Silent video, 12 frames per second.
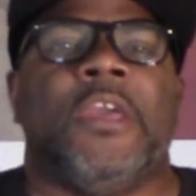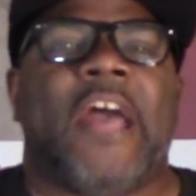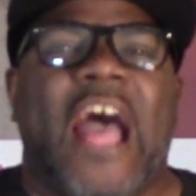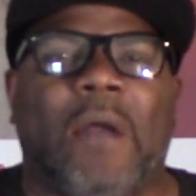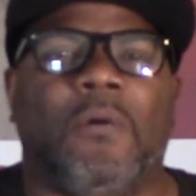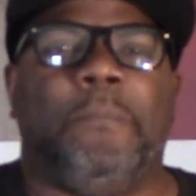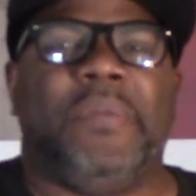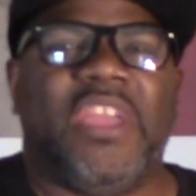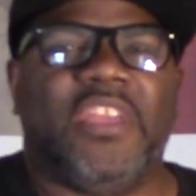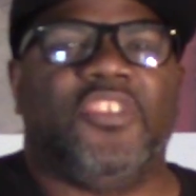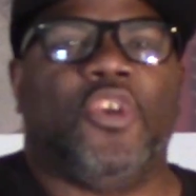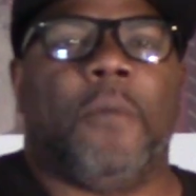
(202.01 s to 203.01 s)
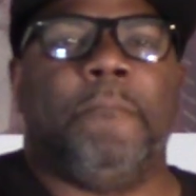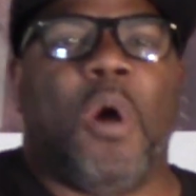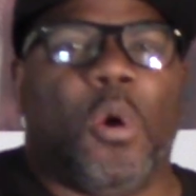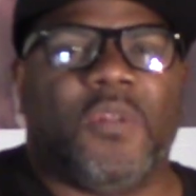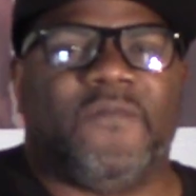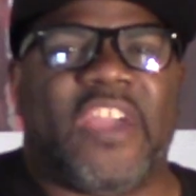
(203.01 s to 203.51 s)
I will be your
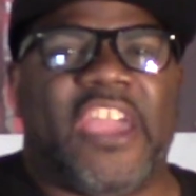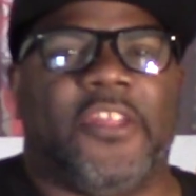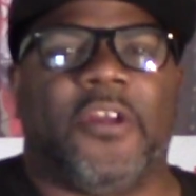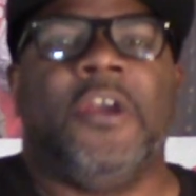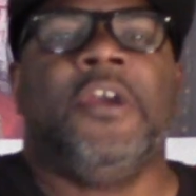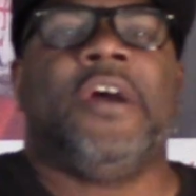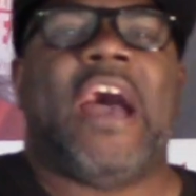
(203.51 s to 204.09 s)
motivator.